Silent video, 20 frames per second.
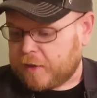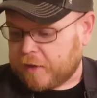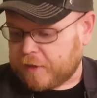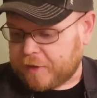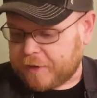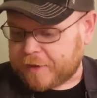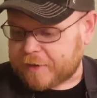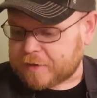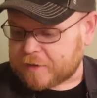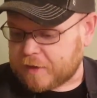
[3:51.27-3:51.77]
And
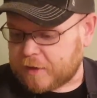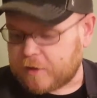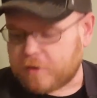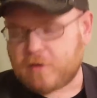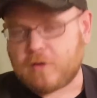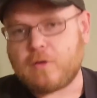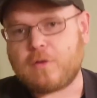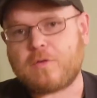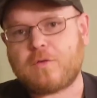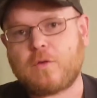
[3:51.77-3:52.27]
like I said,
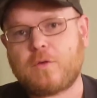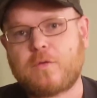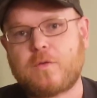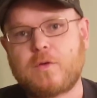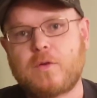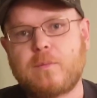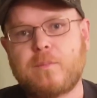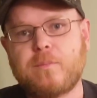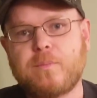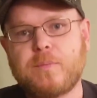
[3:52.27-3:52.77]
it's useful
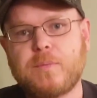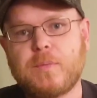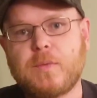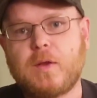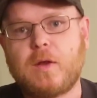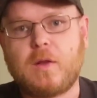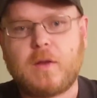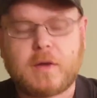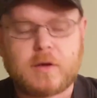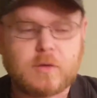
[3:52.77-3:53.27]
for
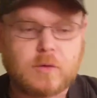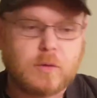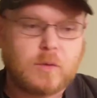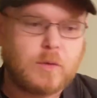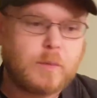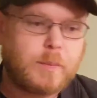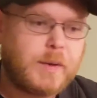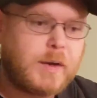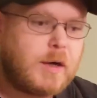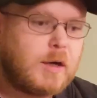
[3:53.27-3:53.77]
electrical
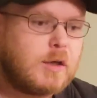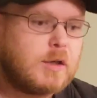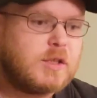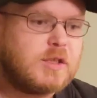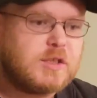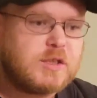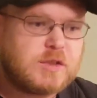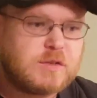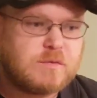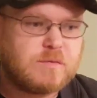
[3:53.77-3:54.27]

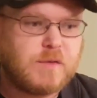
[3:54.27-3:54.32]
repairs,